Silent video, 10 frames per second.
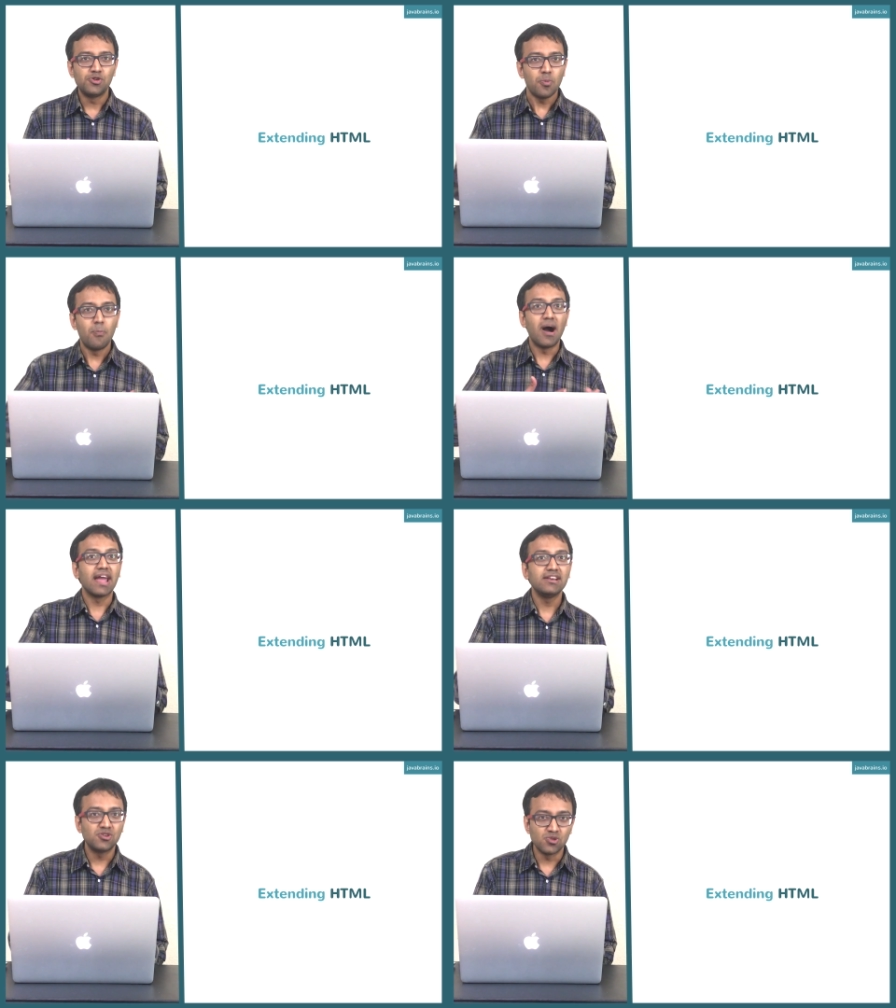to
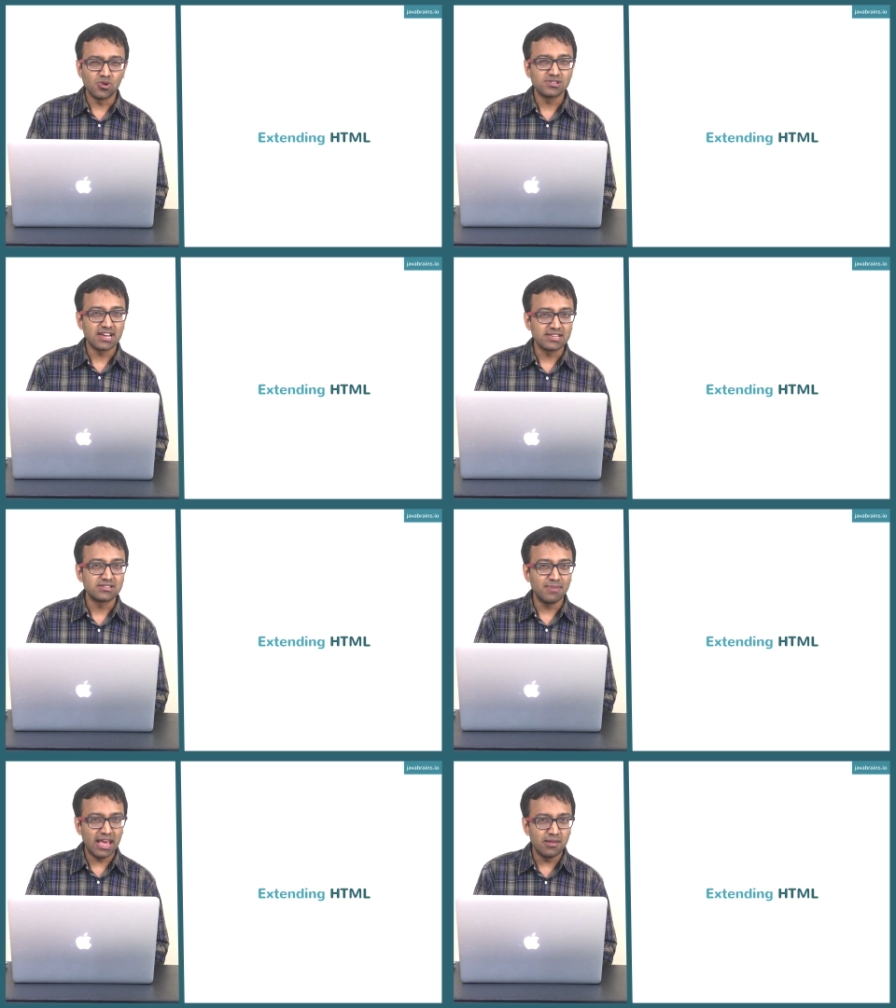bind to those
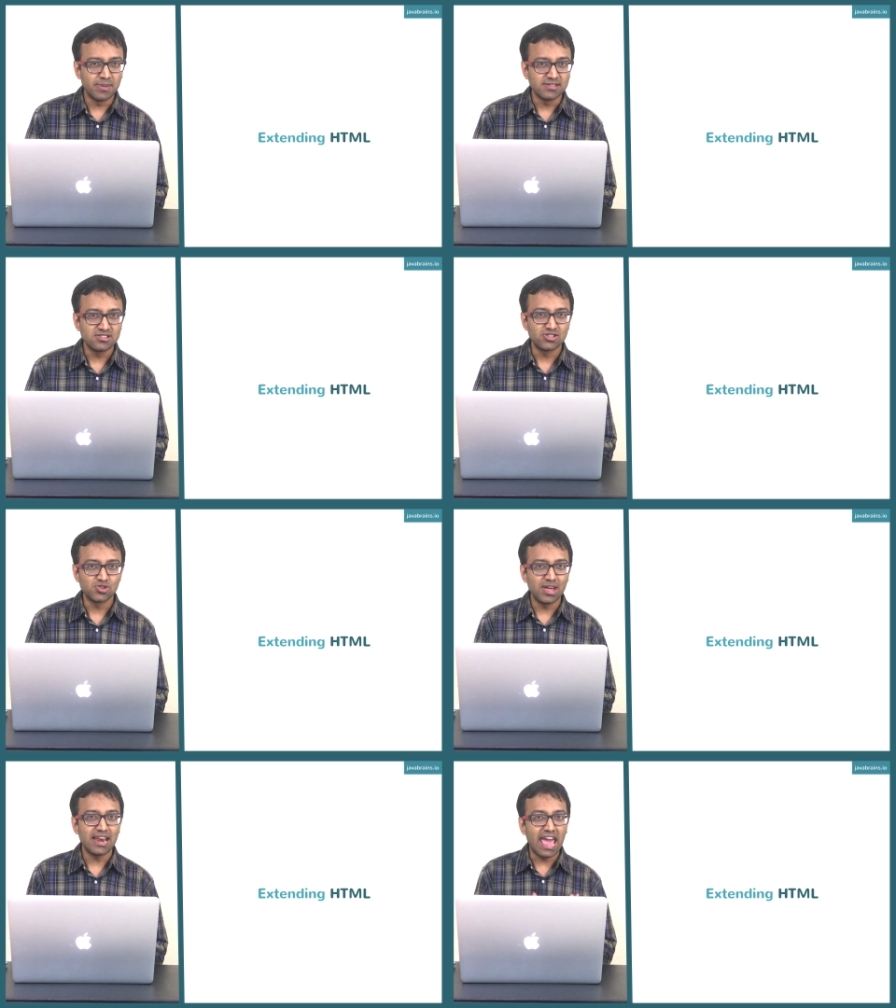custom elements
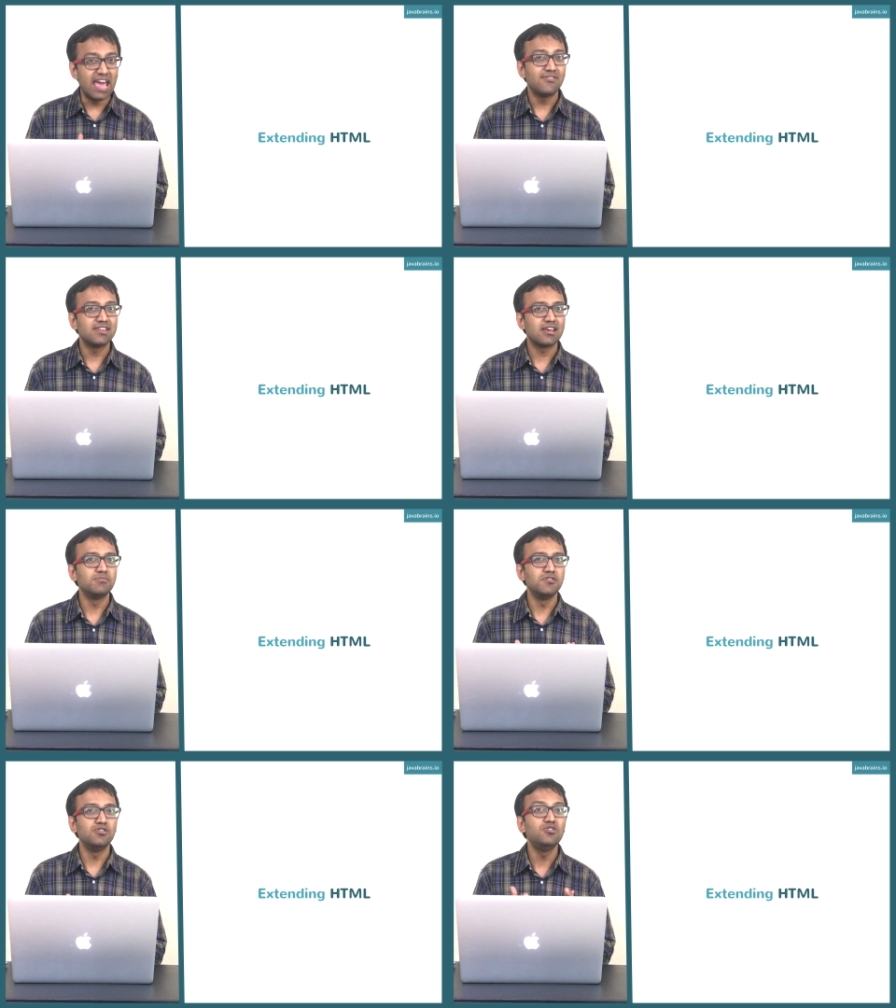so that every
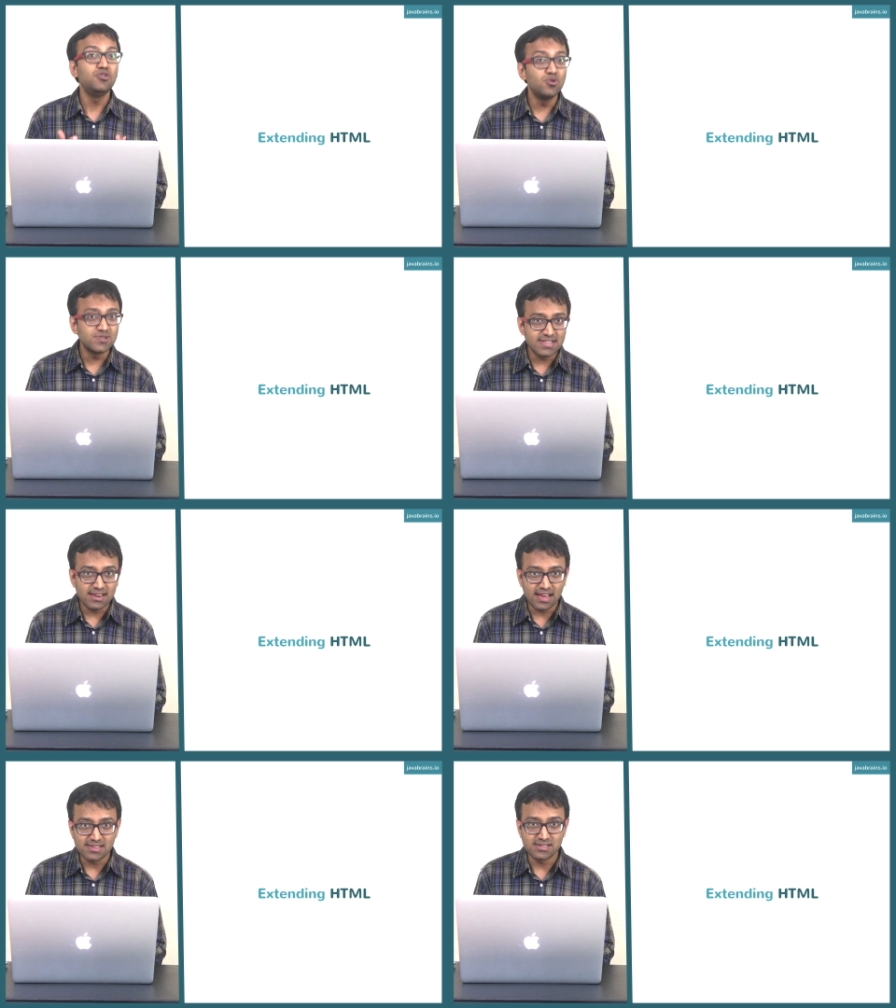time you use
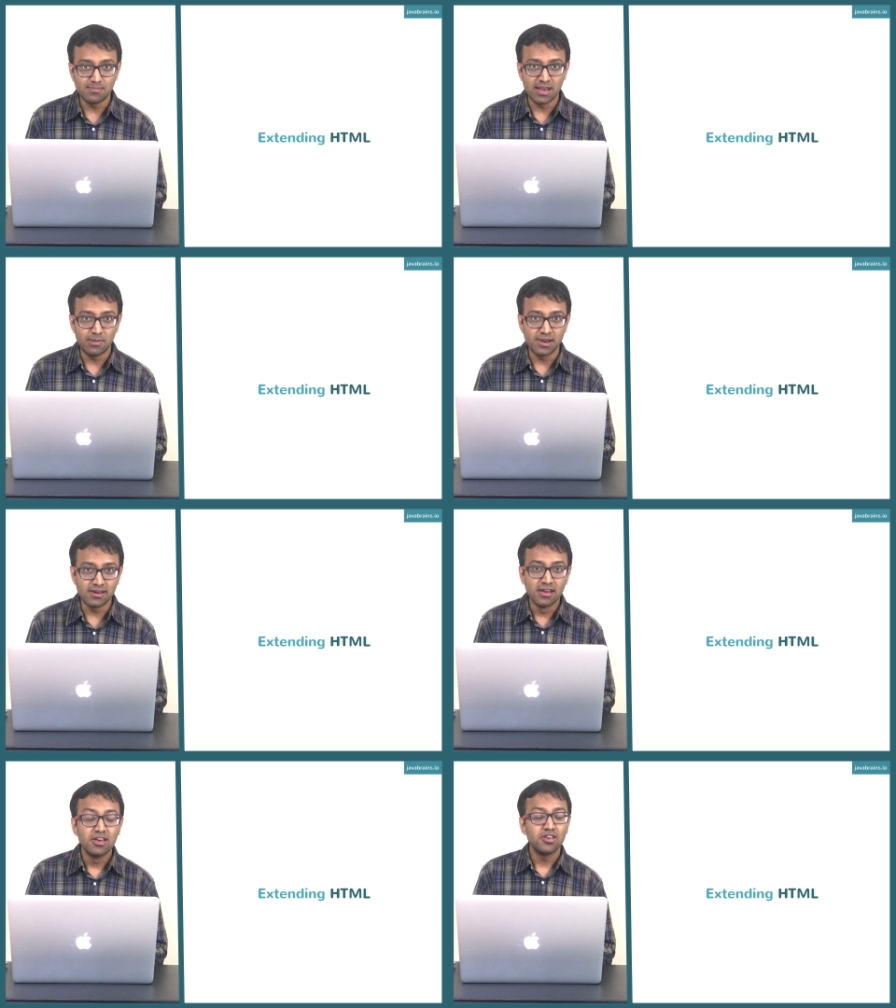that custom element,